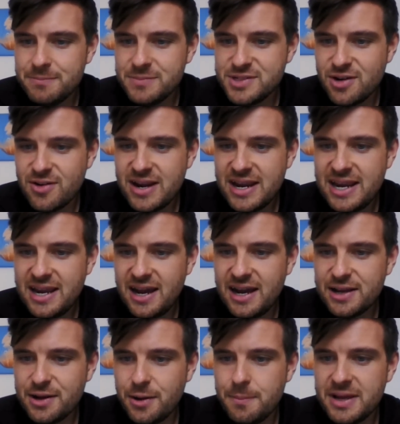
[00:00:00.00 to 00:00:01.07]
Sorry,
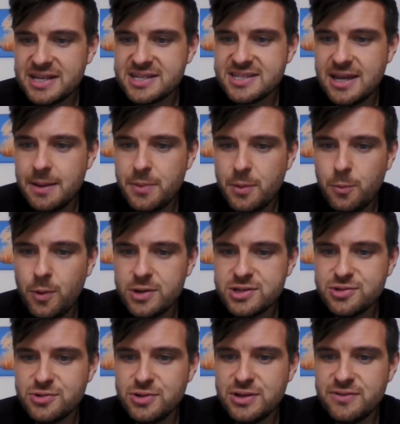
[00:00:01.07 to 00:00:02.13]
I got mixed up.
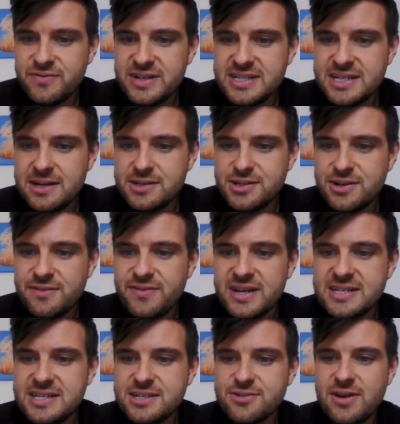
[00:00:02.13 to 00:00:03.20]
Watched all your videos. Your
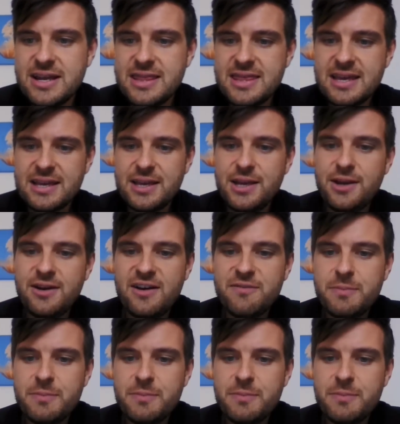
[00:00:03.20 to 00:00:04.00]
advice is great. Thank you.